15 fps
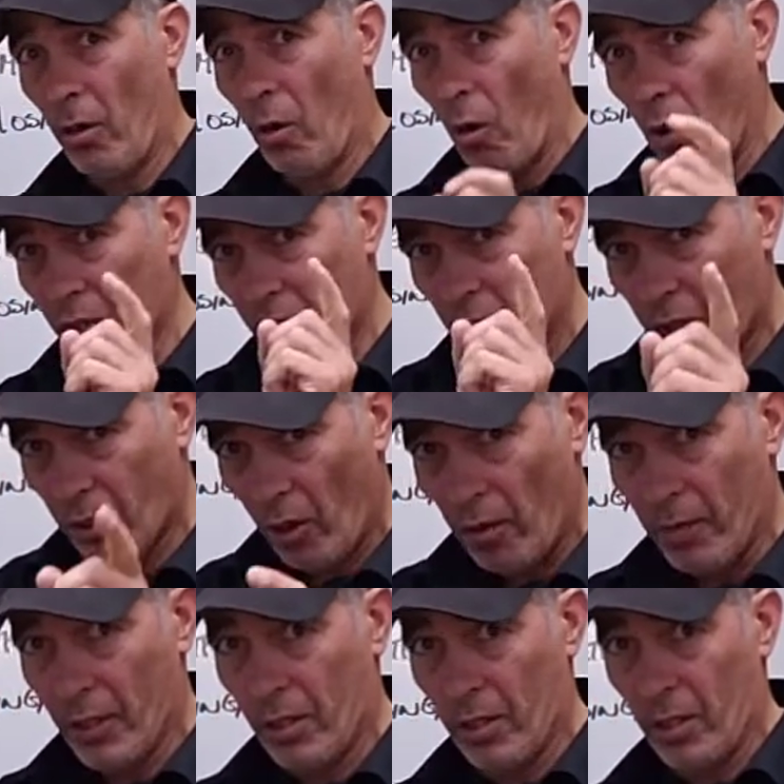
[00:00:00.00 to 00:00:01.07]
or
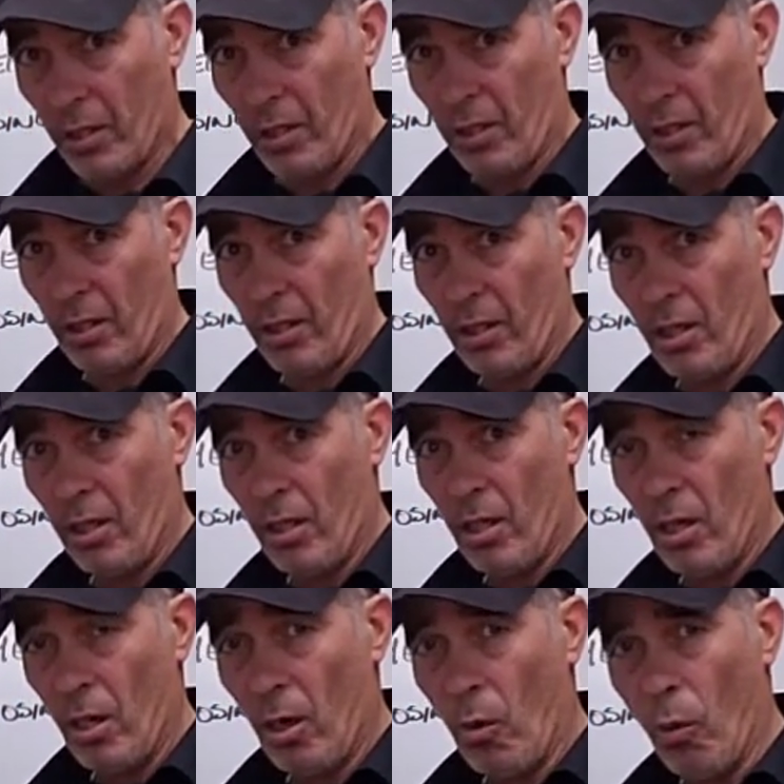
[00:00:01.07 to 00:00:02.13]
services,
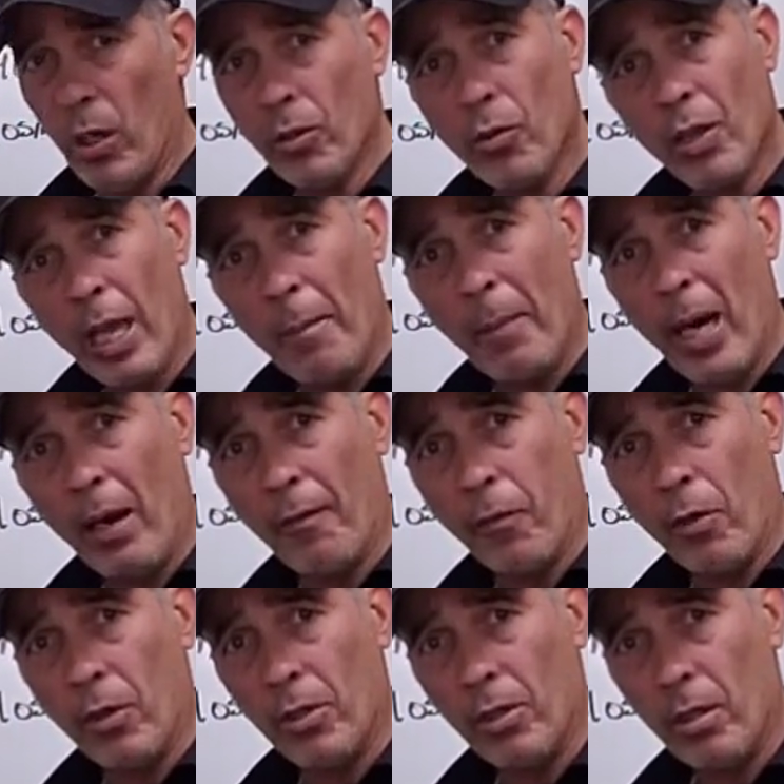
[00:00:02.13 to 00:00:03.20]
what do they buy
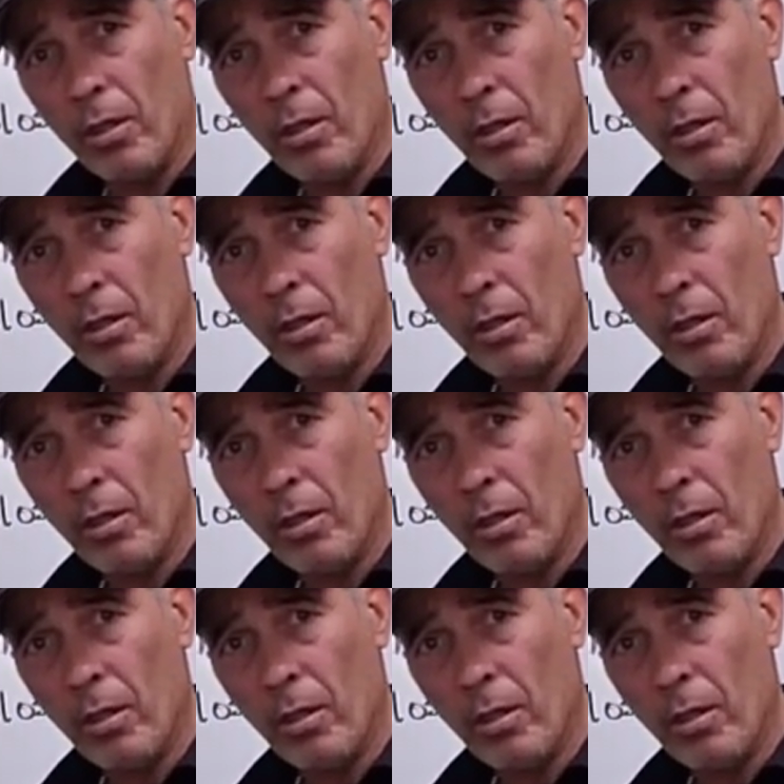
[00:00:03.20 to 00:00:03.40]
first?